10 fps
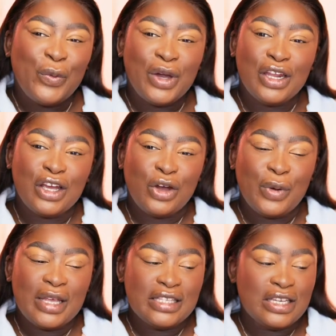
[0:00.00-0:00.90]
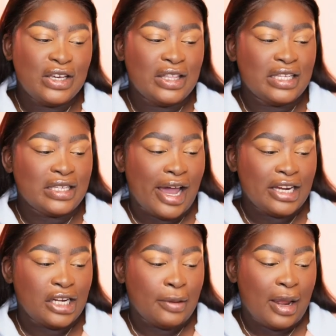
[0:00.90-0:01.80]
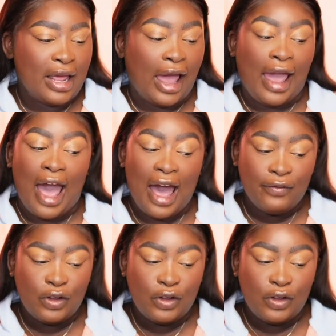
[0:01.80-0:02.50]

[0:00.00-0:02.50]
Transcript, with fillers: we're gonna go into this eyeshadow palette. I have